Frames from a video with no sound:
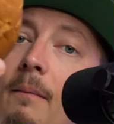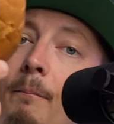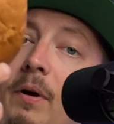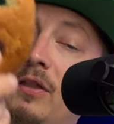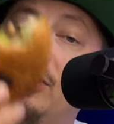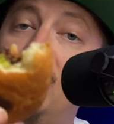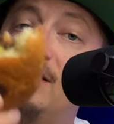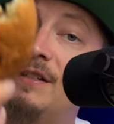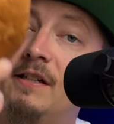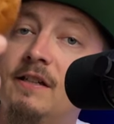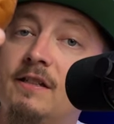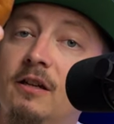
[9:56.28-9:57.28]
But this
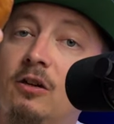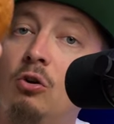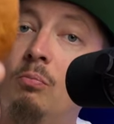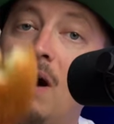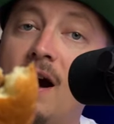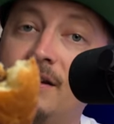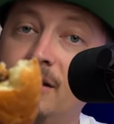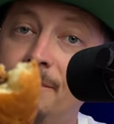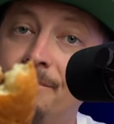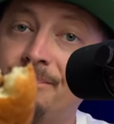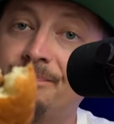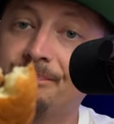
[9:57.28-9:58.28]
is the cubana,
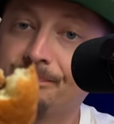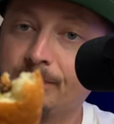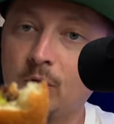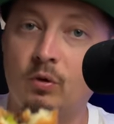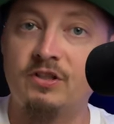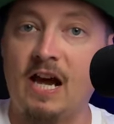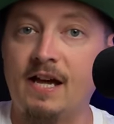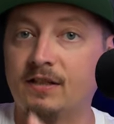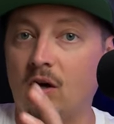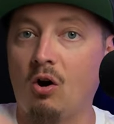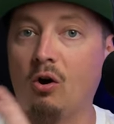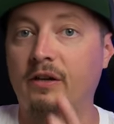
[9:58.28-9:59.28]
which has
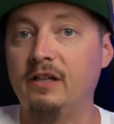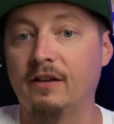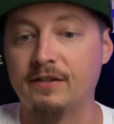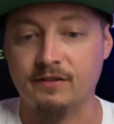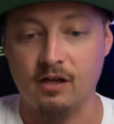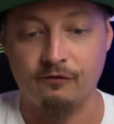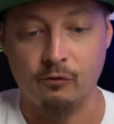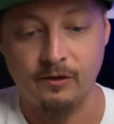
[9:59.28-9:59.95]
all the other stuff on